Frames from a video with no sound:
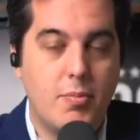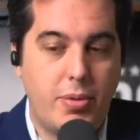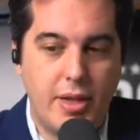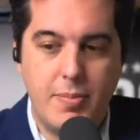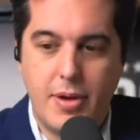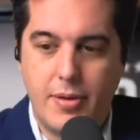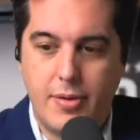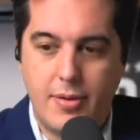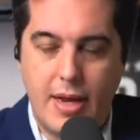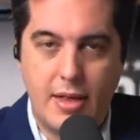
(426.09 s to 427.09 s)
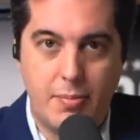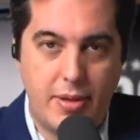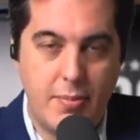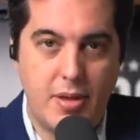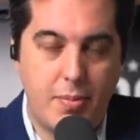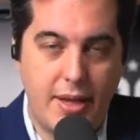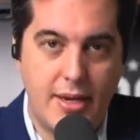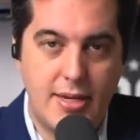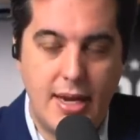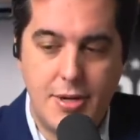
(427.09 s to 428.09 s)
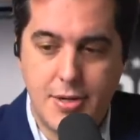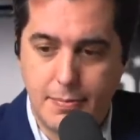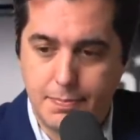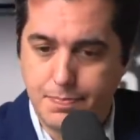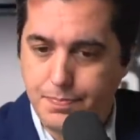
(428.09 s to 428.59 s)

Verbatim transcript: Plymouth and the Plymouth Plantation,